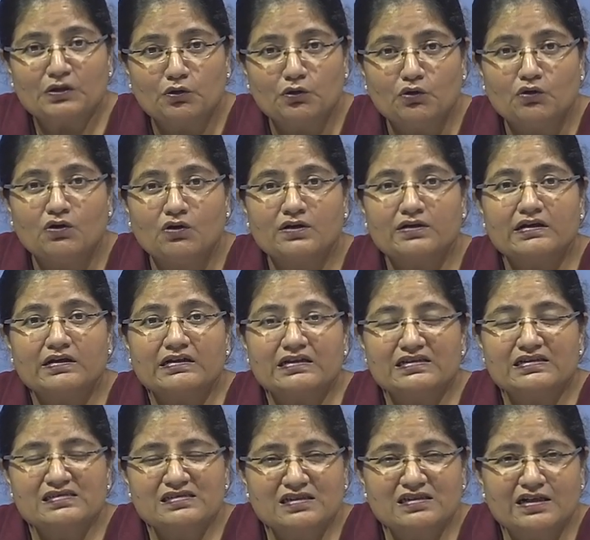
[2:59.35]
or
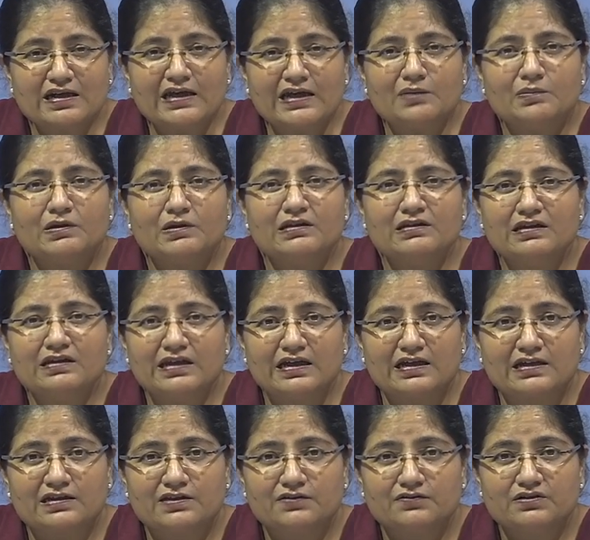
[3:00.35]
describing the
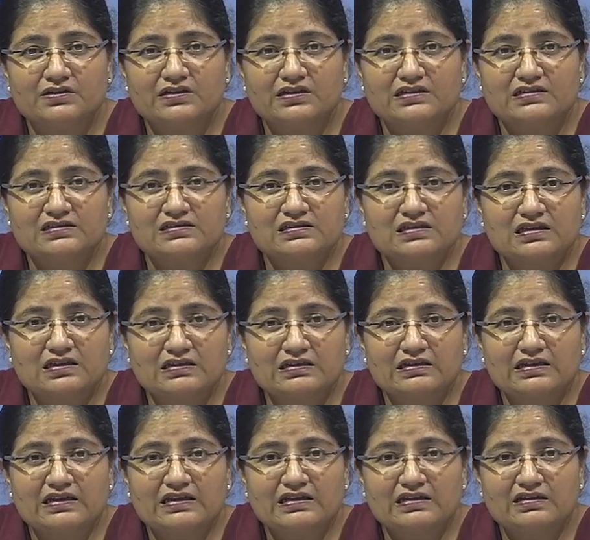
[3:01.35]
activities
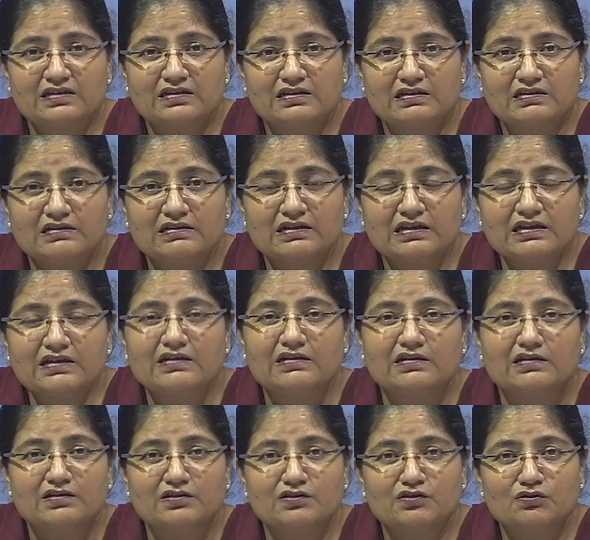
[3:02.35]
they did,